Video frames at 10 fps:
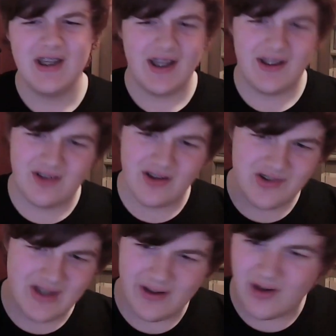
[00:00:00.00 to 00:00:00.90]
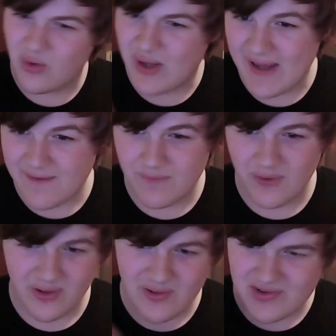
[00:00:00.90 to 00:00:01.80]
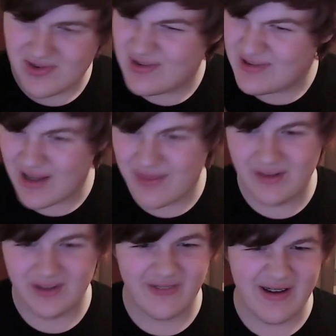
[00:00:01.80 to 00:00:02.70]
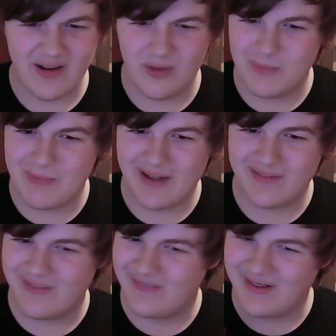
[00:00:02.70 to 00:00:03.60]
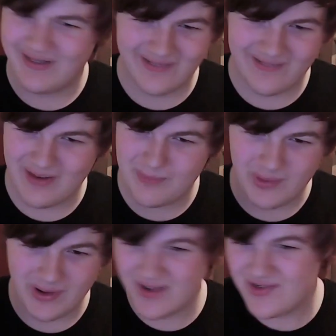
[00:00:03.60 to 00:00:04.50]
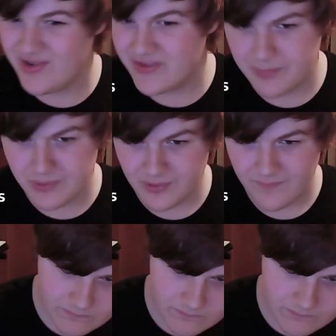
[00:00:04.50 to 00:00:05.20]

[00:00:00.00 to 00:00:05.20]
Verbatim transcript: It does take okay photos, nothing to write home about. They're not great, but it is usable.